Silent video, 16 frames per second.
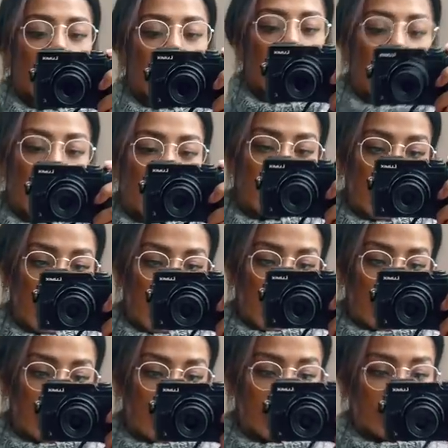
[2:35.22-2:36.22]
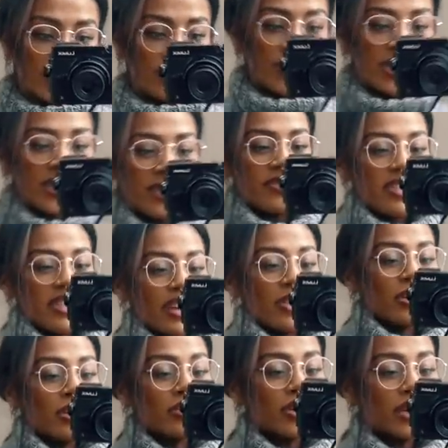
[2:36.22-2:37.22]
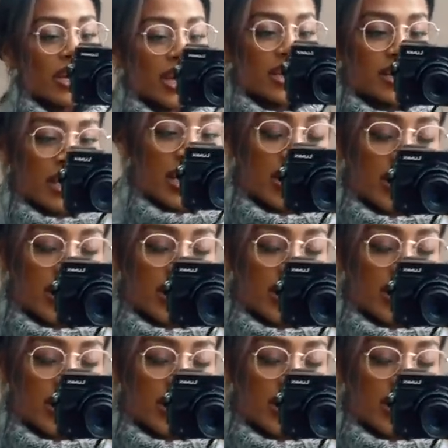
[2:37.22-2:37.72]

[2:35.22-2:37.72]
And then to finish everything off, in case I get